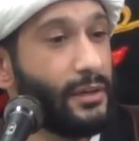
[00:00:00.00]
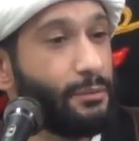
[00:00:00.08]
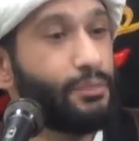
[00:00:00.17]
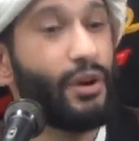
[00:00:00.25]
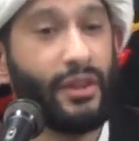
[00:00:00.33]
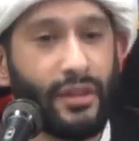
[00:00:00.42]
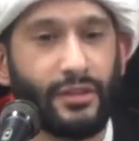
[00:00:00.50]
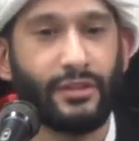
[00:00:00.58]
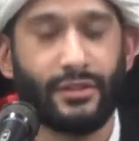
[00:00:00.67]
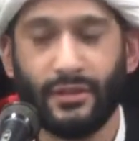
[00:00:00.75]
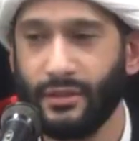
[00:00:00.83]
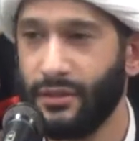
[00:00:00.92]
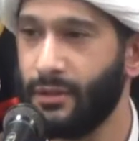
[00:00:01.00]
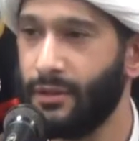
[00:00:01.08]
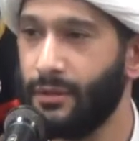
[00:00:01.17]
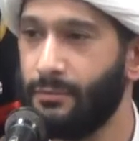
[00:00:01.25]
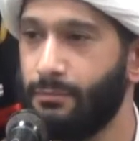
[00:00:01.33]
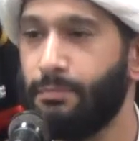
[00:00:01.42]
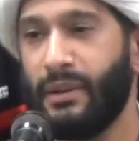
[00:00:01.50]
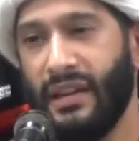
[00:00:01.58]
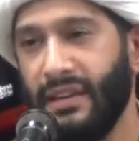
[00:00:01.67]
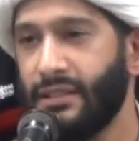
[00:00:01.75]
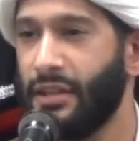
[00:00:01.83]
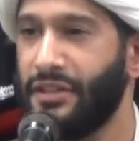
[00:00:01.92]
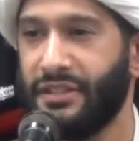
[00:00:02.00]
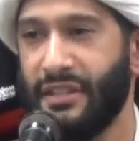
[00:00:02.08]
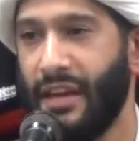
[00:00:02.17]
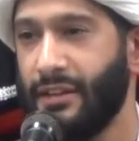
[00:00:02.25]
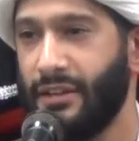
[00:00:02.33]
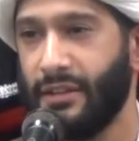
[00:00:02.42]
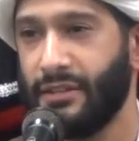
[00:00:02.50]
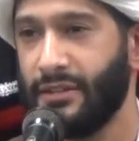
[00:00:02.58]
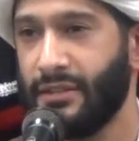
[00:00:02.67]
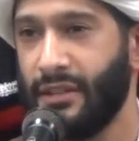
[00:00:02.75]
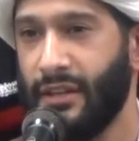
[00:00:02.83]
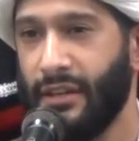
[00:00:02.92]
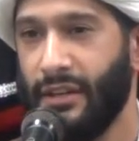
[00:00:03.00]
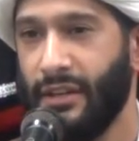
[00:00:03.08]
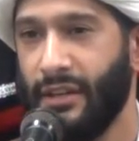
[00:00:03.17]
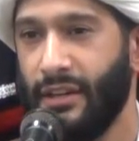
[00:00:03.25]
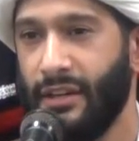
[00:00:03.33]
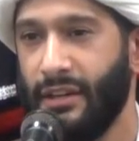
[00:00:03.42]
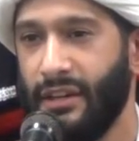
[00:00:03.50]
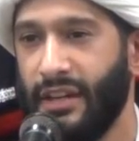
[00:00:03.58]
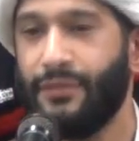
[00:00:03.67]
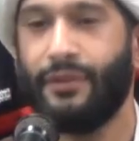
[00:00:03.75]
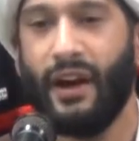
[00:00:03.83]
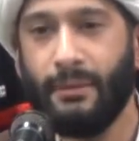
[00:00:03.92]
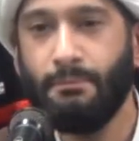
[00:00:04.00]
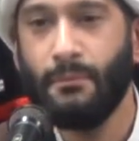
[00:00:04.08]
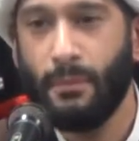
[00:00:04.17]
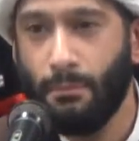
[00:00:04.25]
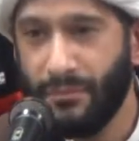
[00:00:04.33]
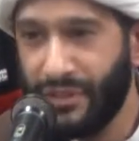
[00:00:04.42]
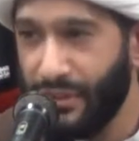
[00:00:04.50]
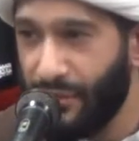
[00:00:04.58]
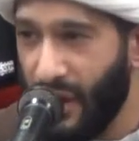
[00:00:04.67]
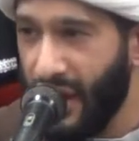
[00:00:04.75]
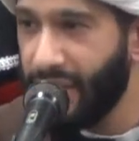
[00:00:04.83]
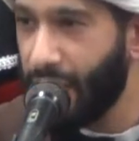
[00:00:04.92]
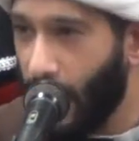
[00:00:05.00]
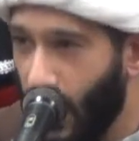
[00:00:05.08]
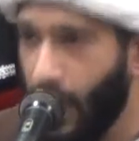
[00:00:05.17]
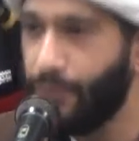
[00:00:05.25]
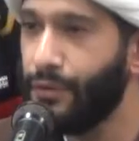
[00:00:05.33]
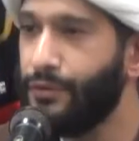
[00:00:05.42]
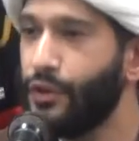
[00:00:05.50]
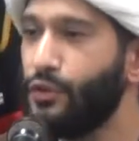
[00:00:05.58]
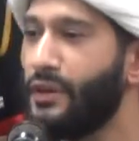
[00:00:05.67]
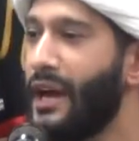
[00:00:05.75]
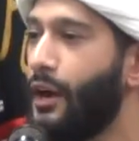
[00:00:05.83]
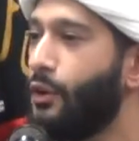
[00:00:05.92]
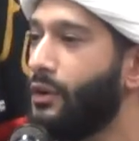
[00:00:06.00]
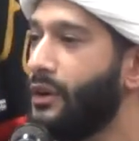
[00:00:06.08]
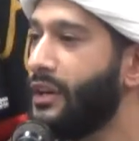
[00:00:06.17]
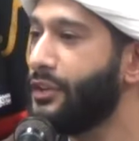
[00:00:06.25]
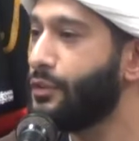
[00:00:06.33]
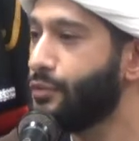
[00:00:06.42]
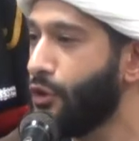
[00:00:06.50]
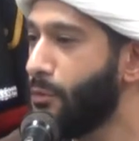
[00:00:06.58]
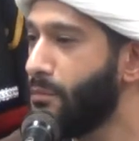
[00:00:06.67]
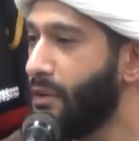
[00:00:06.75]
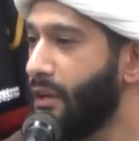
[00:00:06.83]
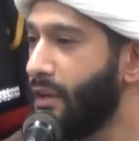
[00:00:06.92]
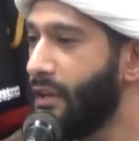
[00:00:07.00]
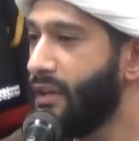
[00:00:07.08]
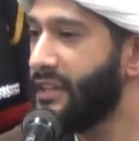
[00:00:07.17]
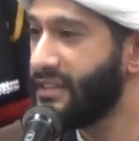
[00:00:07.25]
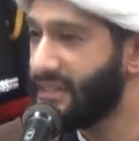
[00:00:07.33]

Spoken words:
Brothers, please understand this. If I divided half of you now in the room and